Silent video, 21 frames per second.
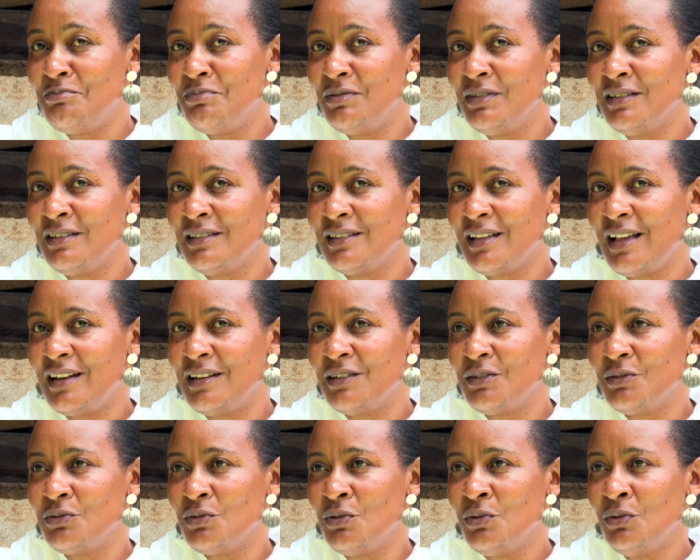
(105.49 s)
pigs and
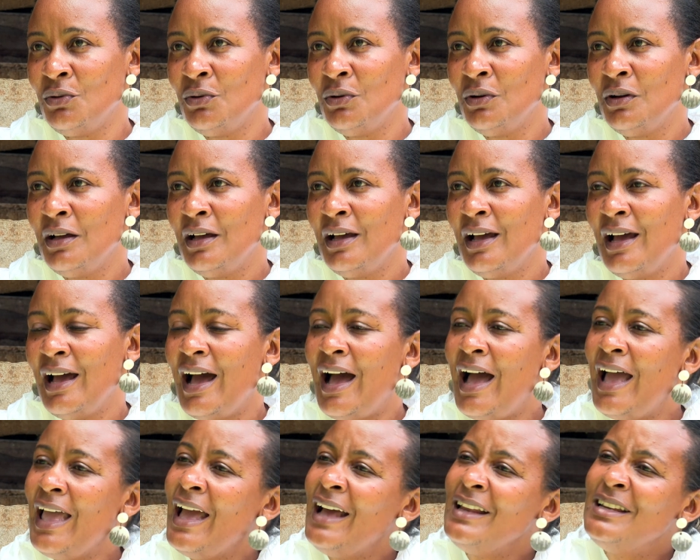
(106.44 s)
I
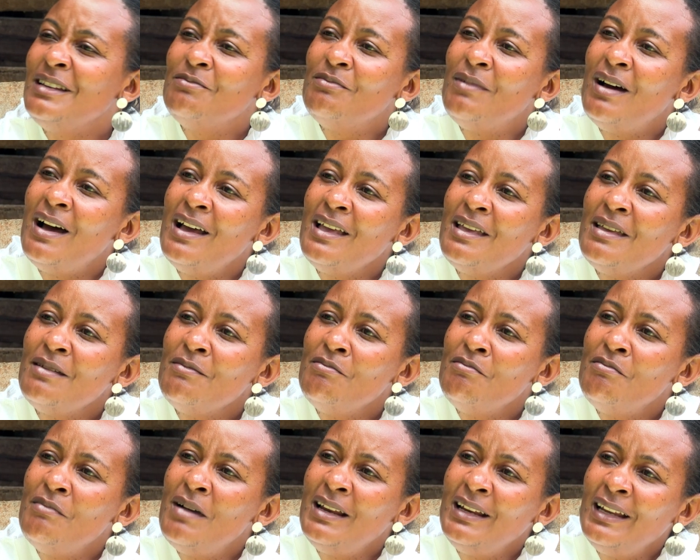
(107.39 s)
had my
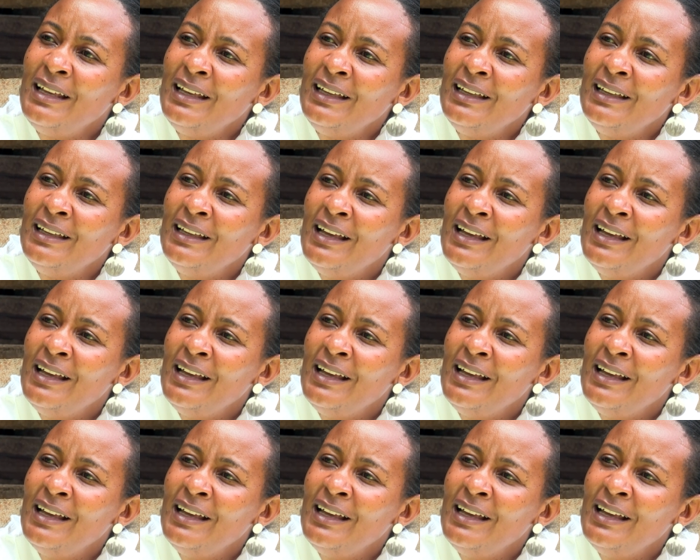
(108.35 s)
money.